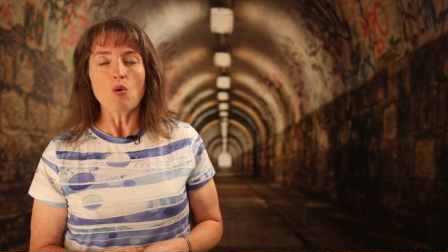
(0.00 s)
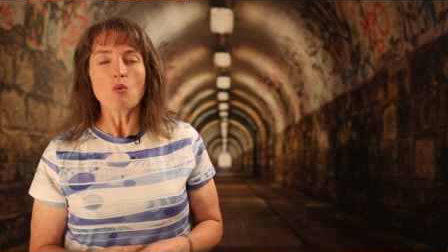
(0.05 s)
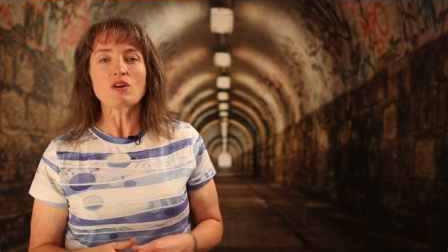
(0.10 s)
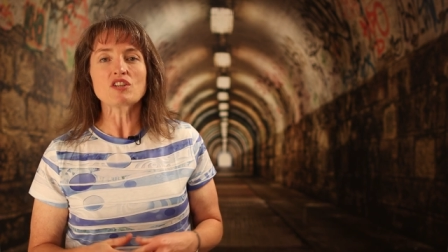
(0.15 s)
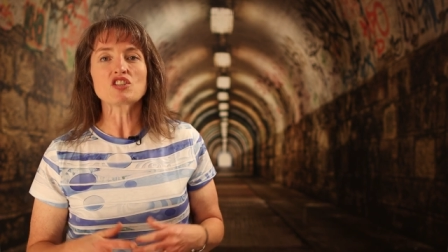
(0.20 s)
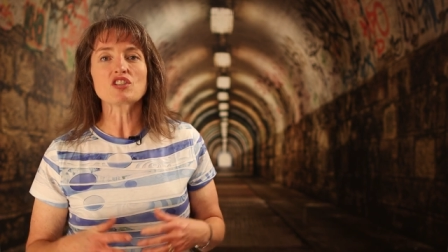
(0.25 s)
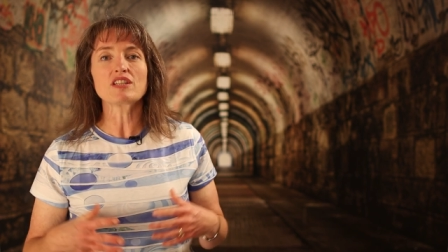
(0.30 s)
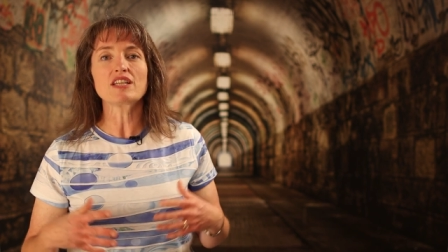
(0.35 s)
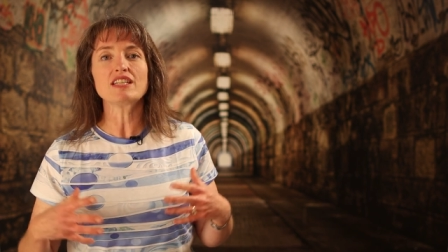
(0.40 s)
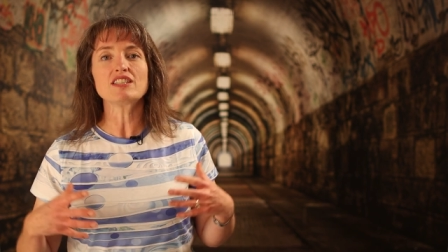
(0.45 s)

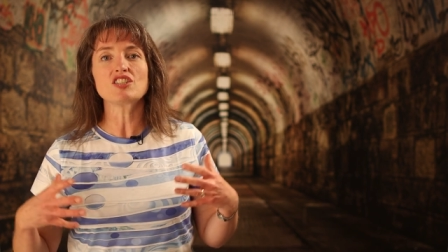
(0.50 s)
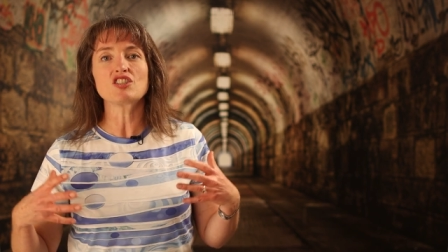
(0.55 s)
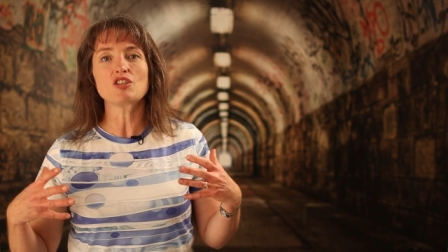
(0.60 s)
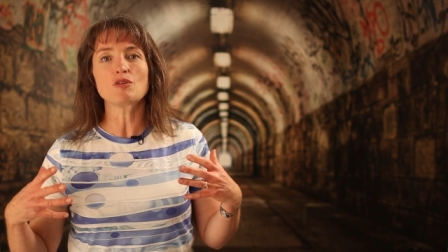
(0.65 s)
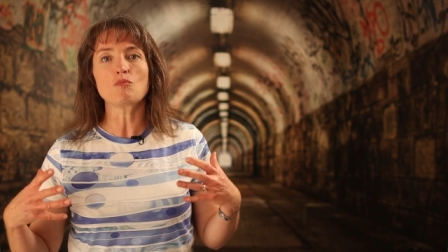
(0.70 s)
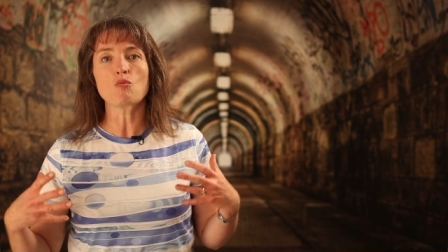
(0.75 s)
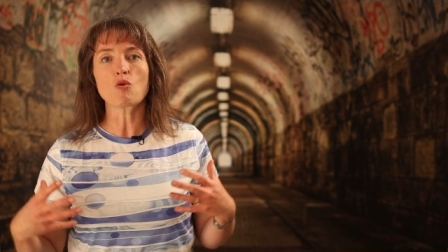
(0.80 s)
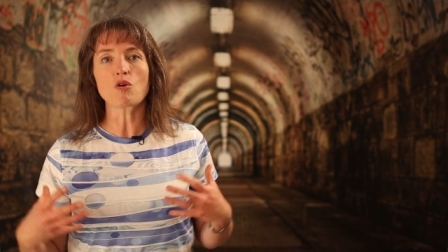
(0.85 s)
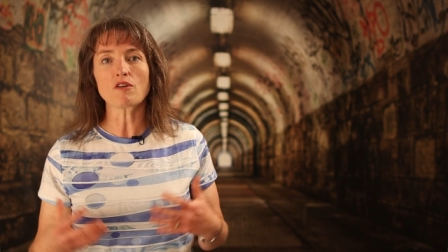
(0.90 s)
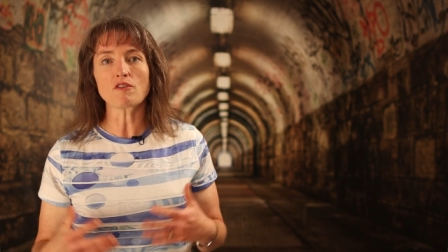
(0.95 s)
which leads
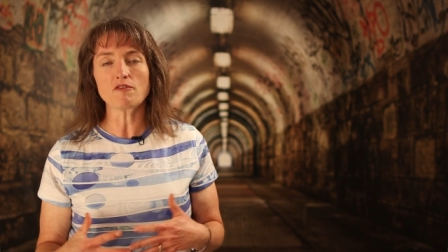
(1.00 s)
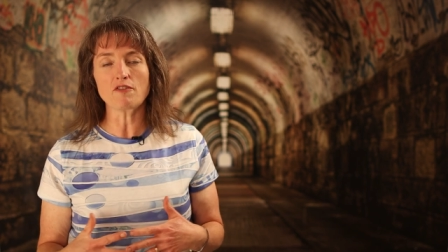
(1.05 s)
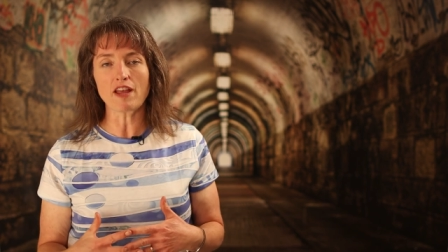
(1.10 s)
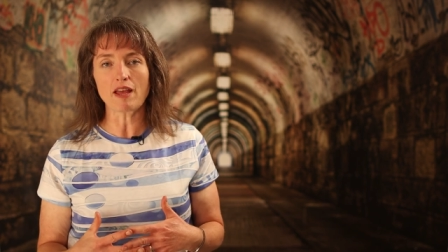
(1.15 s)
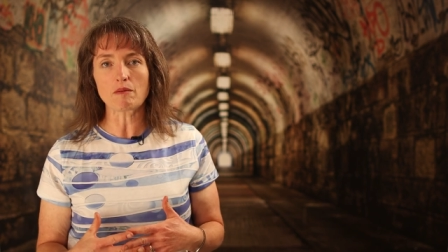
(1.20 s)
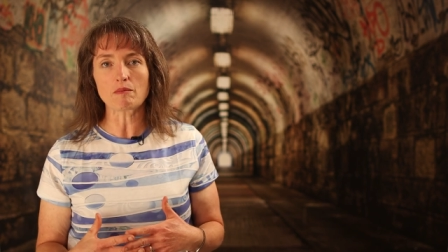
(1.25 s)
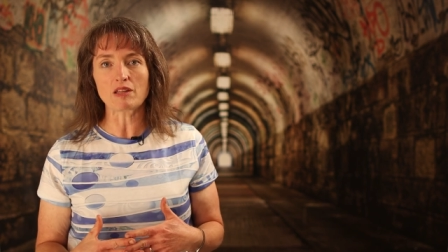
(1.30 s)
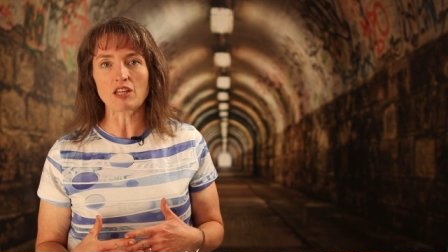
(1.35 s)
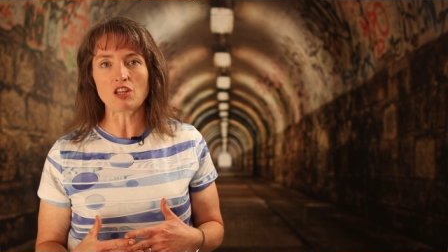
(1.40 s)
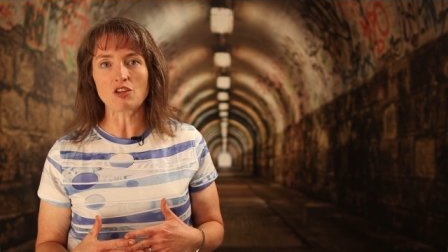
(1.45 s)
to more
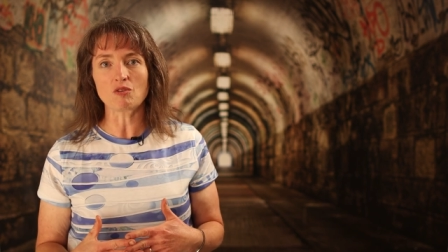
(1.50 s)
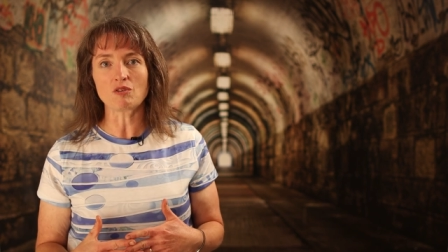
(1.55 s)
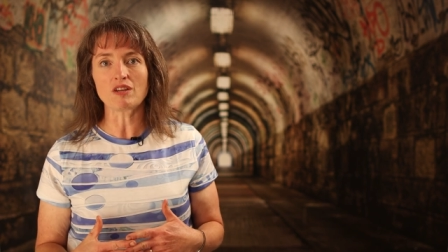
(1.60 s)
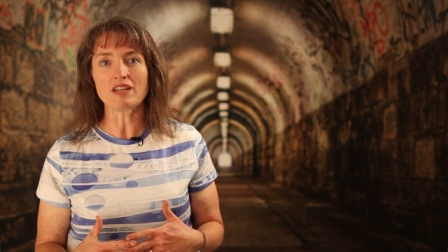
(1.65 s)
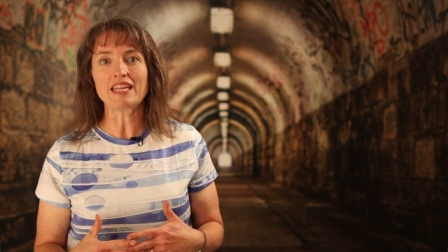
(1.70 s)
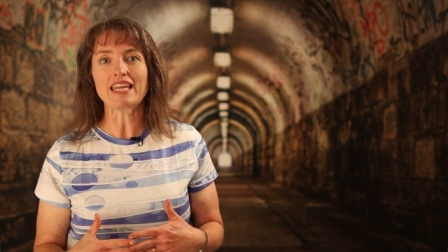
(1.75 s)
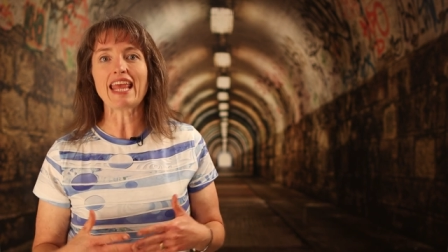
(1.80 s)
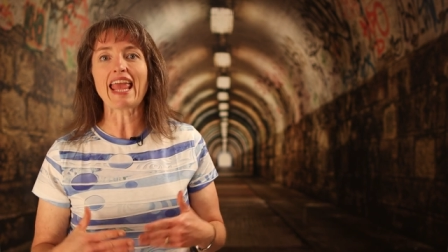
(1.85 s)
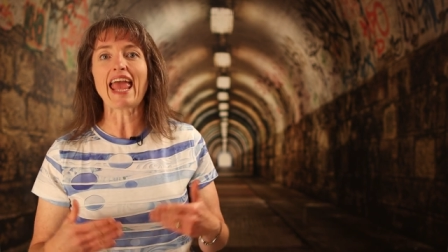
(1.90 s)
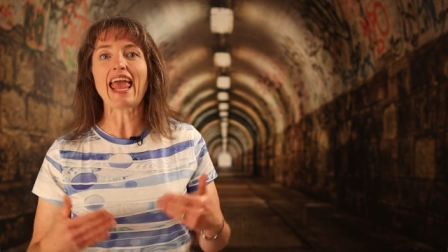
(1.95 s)
family
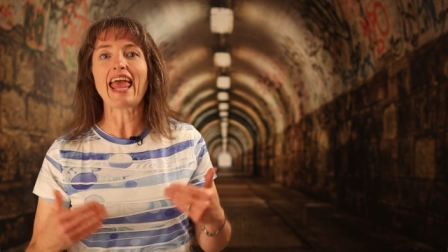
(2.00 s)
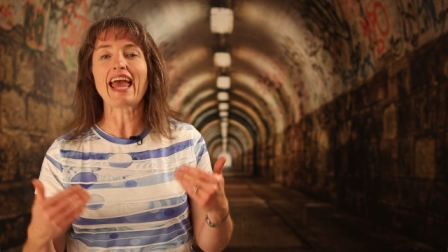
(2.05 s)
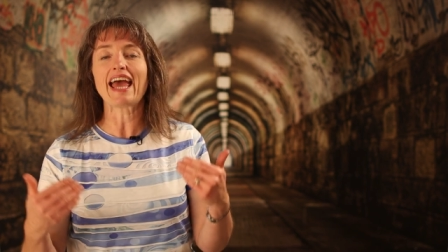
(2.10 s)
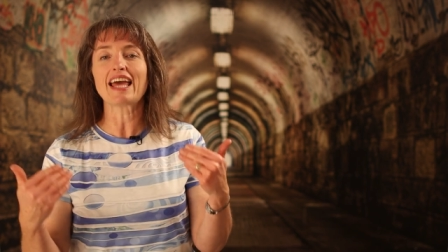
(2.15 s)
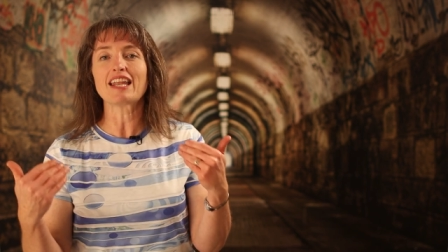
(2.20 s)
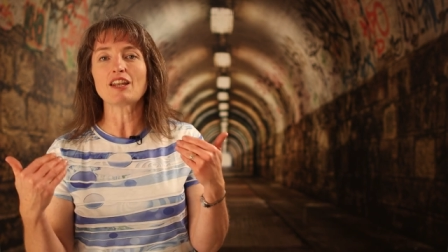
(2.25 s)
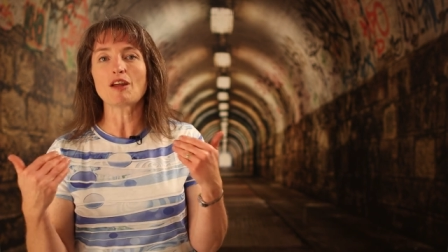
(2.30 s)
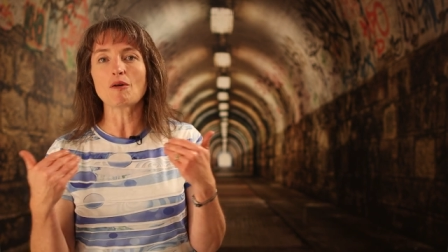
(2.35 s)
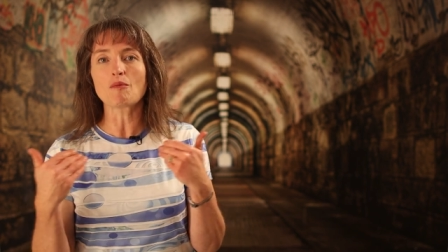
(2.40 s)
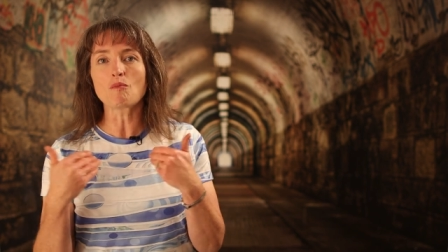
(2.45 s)
unity
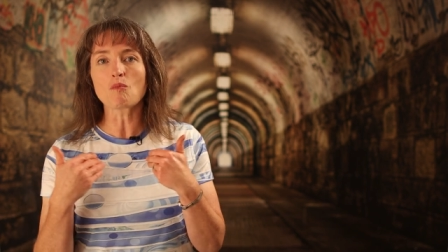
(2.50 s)
and